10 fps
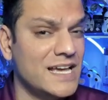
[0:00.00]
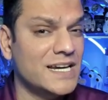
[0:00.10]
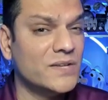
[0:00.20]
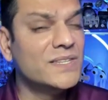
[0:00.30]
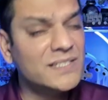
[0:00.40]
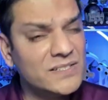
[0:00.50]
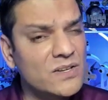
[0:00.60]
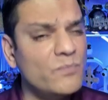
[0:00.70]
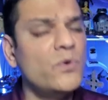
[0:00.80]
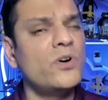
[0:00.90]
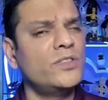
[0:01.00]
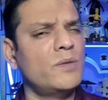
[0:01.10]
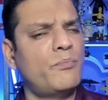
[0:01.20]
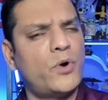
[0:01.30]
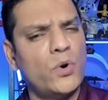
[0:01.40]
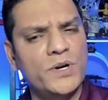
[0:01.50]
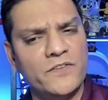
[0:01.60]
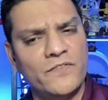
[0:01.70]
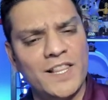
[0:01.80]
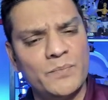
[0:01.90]
Now, this is a more on the pro
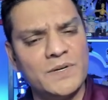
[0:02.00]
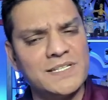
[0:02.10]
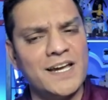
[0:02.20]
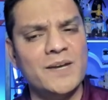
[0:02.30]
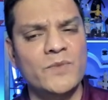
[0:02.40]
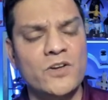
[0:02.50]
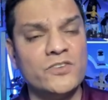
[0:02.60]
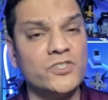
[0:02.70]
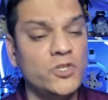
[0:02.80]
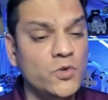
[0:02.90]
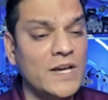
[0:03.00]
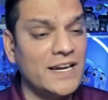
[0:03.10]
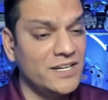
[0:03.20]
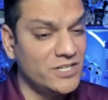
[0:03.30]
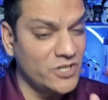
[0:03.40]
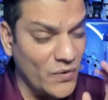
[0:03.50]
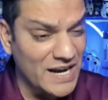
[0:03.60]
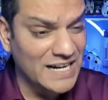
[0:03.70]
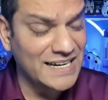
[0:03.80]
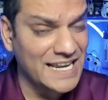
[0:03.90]
developer side because you can
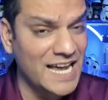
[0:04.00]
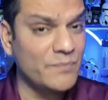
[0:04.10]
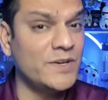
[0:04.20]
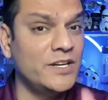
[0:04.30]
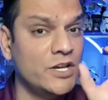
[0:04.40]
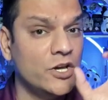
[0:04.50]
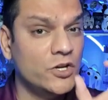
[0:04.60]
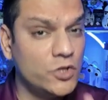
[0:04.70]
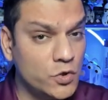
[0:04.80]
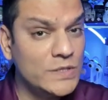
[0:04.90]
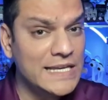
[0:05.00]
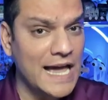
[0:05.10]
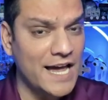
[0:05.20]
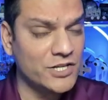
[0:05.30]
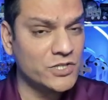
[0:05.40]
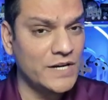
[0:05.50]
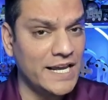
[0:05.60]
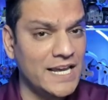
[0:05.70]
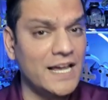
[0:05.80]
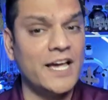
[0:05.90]
directly tap in to the Azure
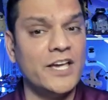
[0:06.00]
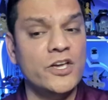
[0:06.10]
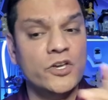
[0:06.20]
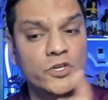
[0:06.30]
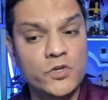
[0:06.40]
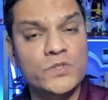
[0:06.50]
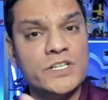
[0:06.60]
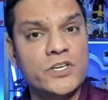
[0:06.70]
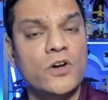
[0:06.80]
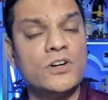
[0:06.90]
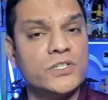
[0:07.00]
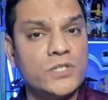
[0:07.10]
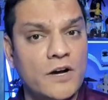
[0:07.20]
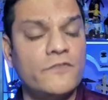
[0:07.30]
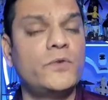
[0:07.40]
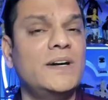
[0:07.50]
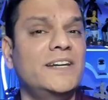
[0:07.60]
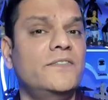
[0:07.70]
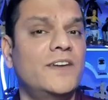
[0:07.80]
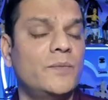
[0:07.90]
AI using your software
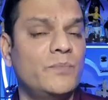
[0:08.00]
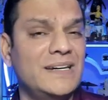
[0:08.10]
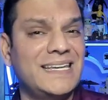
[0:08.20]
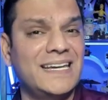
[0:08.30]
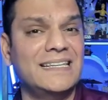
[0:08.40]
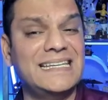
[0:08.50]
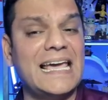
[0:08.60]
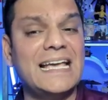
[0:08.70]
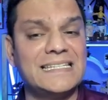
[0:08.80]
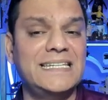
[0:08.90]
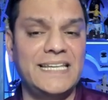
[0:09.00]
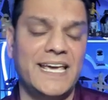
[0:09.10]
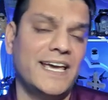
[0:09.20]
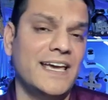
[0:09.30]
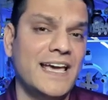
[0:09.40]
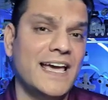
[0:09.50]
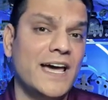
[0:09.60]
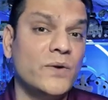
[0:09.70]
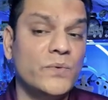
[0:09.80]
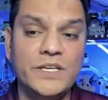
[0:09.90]
development kit, the SDK.
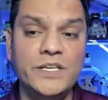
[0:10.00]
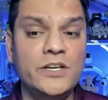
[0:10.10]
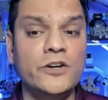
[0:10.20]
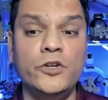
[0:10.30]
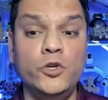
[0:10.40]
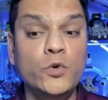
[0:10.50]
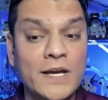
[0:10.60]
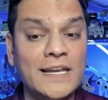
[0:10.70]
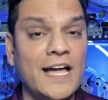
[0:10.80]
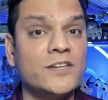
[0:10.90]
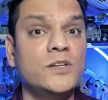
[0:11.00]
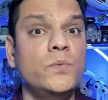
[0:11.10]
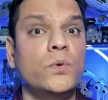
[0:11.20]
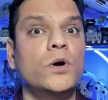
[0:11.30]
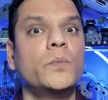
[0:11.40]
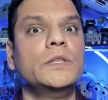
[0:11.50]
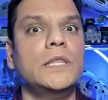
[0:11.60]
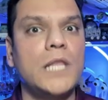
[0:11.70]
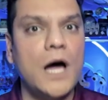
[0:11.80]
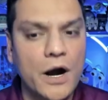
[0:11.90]
And over here, you can actually work with
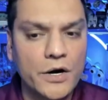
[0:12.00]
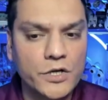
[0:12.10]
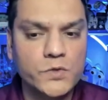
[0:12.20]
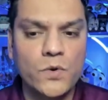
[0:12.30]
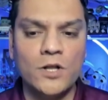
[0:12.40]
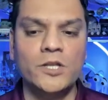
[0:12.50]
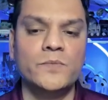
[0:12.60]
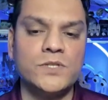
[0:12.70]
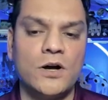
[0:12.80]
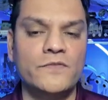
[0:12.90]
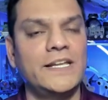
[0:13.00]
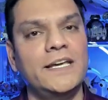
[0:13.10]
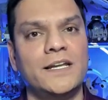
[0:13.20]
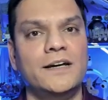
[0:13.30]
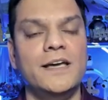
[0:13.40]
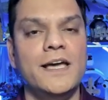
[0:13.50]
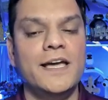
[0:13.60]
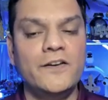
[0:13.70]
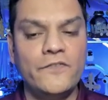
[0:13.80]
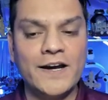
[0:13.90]
large volumes of data.
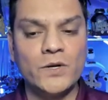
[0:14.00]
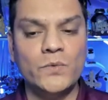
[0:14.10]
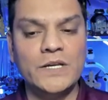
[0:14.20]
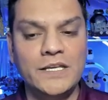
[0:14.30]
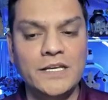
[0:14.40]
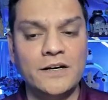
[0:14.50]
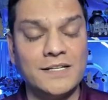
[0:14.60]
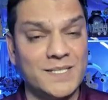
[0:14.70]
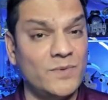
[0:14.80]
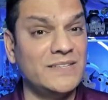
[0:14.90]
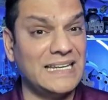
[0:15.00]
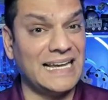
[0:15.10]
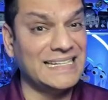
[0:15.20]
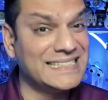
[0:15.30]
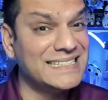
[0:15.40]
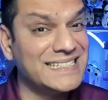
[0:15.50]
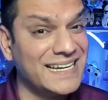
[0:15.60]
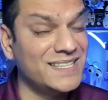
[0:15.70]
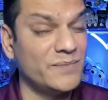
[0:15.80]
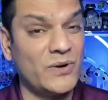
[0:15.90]
In fact, over here, some of the licensing
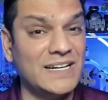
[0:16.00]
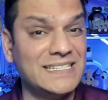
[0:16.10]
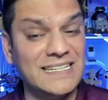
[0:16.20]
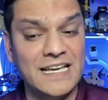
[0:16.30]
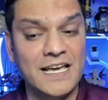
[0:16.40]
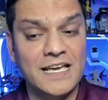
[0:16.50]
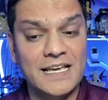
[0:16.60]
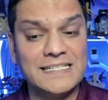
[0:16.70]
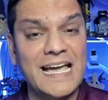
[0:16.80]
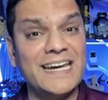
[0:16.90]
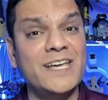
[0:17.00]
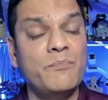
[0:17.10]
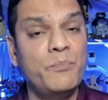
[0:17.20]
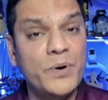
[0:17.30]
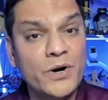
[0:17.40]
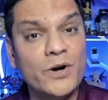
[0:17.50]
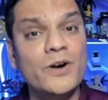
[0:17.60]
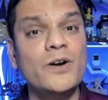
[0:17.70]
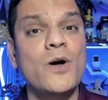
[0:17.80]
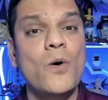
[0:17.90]
and the pricing is at a
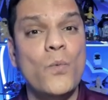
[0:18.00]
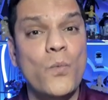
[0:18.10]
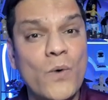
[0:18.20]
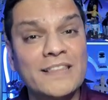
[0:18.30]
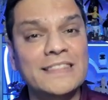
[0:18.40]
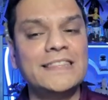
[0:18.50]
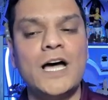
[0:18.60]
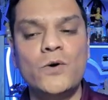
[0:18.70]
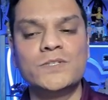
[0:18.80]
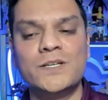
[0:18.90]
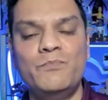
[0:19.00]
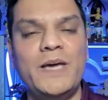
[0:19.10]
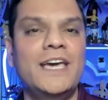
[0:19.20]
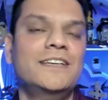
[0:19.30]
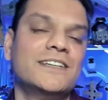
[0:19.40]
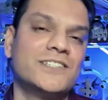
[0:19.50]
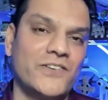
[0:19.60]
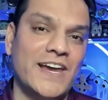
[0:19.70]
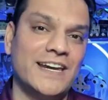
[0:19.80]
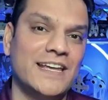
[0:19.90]
per 1,000 pages
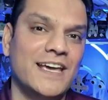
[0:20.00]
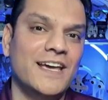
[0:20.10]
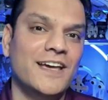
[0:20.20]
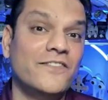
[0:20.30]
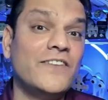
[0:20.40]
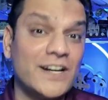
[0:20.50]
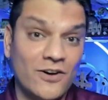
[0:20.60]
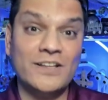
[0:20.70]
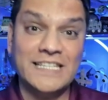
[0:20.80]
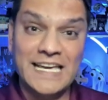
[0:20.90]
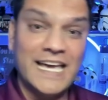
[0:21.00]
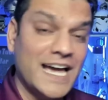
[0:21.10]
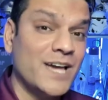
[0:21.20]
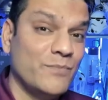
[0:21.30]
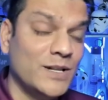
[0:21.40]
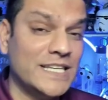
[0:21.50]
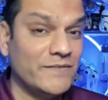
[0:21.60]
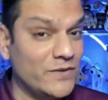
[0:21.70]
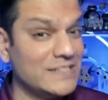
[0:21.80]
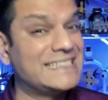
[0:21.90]
rate. In fact, on the AI Builder,
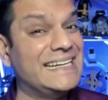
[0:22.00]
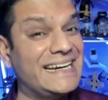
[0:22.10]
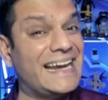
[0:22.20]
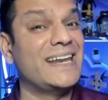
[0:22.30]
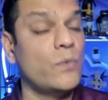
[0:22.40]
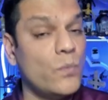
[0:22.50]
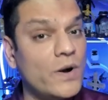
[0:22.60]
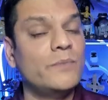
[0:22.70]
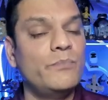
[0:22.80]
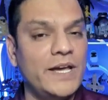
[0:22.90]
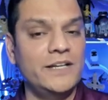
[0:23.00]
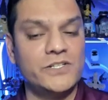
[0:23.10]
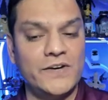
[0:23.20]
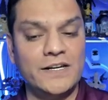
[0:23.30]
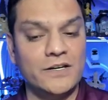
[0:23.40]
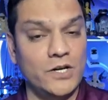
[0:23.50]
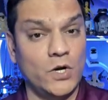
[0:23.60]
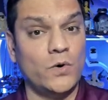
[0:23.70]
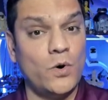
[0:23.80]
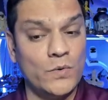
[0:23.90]
we were seeing it at a one page rate.
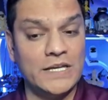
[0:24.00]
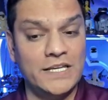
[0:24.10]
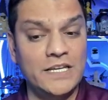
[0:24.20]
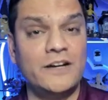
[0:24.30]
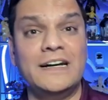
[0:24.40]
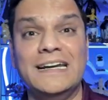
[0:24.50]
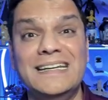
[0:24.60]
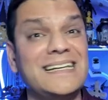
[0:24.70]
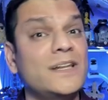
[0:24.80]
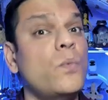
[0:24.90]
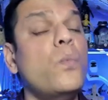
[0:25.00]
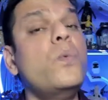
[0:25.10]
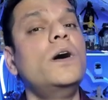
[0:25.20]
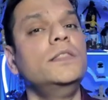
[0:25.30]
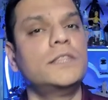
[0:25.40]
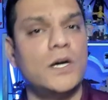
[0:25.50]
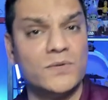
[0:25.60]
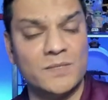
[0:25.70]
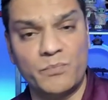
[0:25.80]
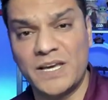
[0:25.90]
No, over here, it is at a
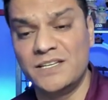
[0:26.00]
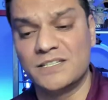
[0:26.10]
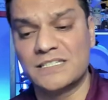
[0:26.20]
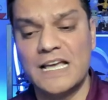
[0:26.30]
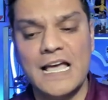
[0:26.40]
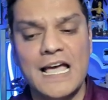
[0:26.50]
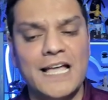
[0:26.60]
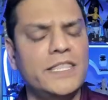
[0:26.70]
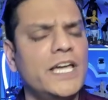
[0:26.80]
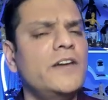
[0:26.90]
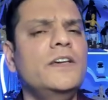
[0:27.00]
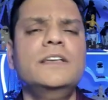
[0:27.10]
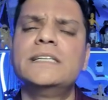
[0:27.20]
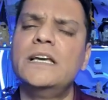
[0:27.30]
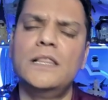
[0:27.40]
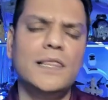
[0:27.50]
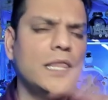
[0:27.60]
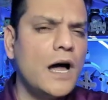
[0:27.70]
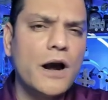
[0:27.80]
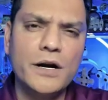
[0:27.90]
1,000 pages. And there is a
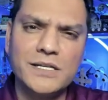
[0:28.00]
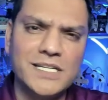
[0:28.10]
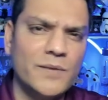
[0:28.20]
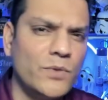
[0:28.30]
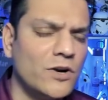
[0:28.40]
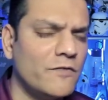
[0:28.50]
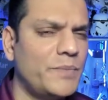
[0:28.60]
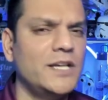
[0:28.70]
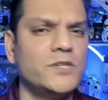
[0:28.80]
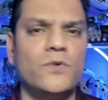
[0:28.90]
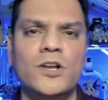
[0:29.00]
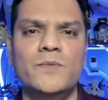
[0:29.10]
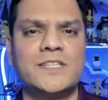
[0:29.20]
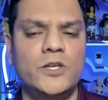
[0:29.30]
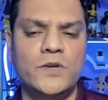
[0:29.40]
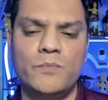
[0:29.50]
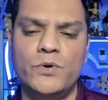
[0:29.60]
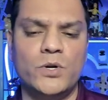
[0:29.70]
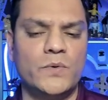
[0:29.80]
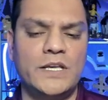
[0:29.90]
large number of page volumes that you can put
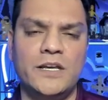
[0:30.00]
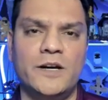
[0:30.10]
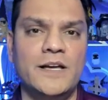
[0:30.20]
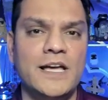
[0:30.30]
over here.